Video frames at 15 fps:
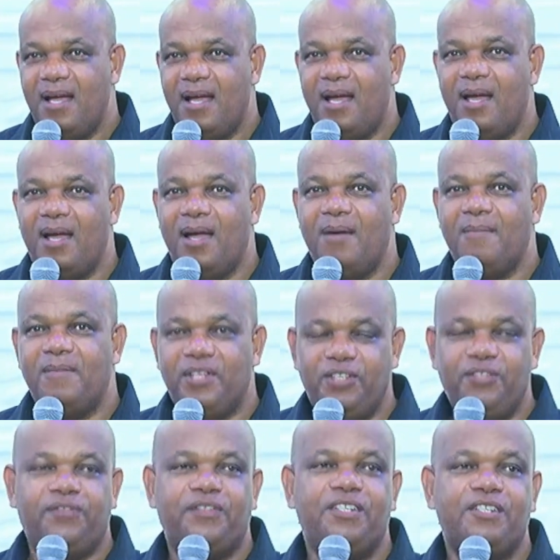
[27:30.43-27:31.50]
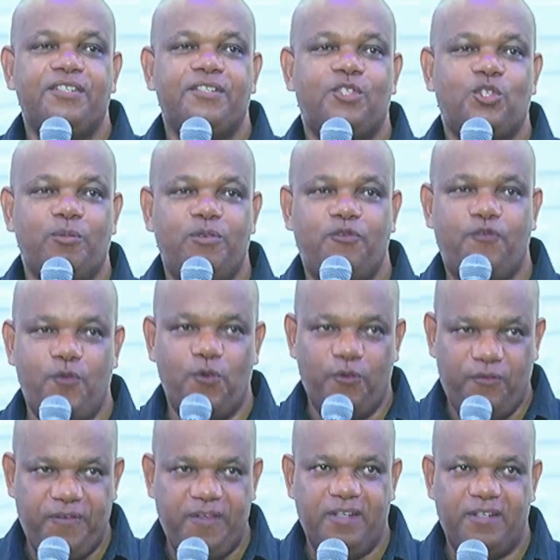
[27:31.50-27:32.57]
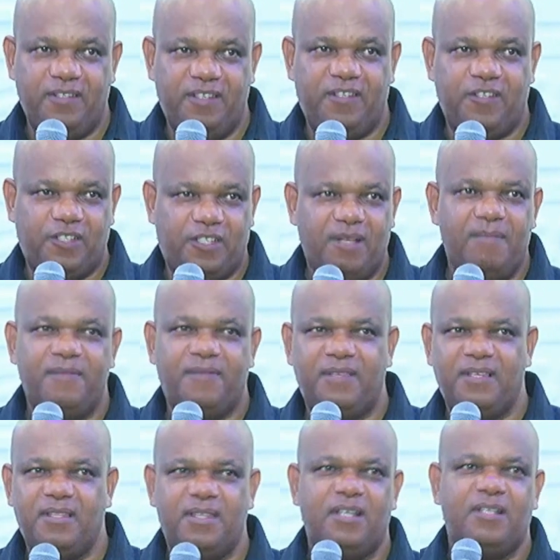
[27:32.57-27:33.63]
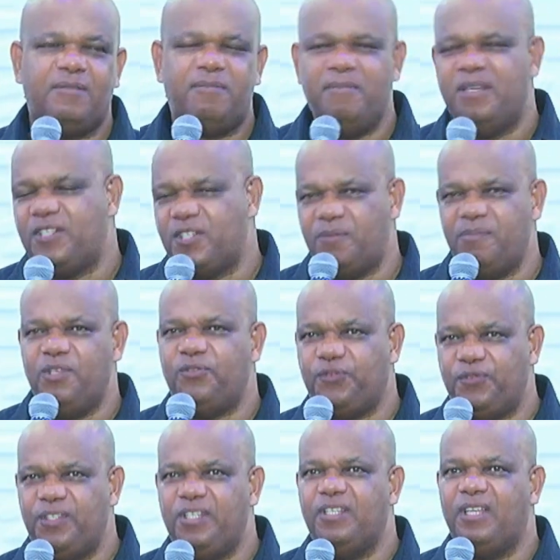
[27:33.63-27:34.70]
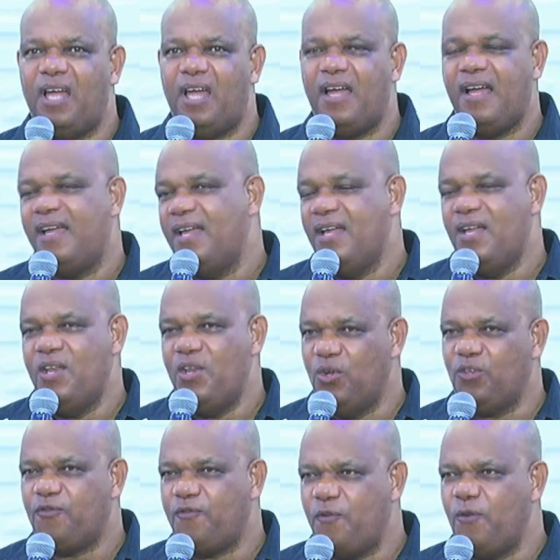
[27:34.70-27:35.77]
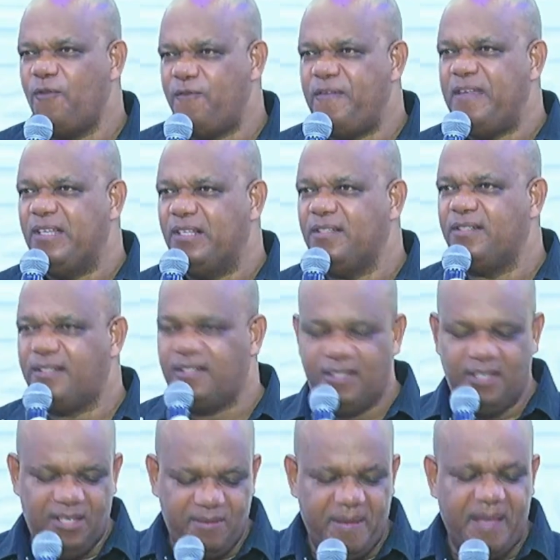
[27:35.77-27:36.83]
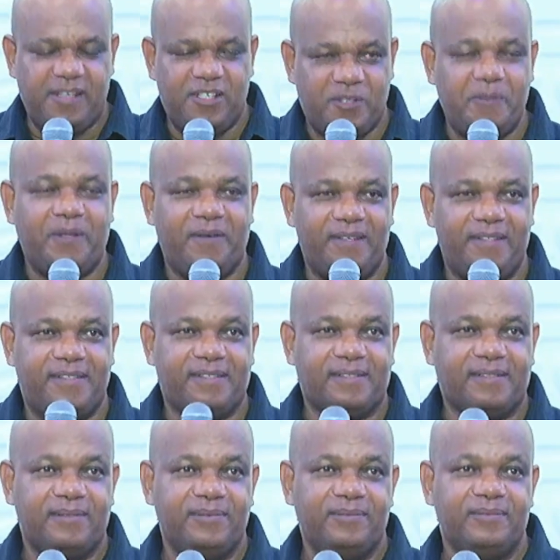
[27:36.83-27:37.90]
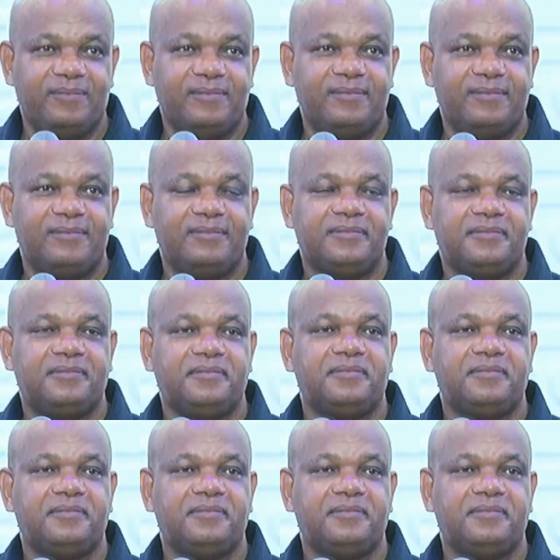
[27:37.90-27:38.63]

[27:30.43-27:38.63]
I'm living to be fulfilled. There is something that makes me feel not fulfilled in my spirit. Every good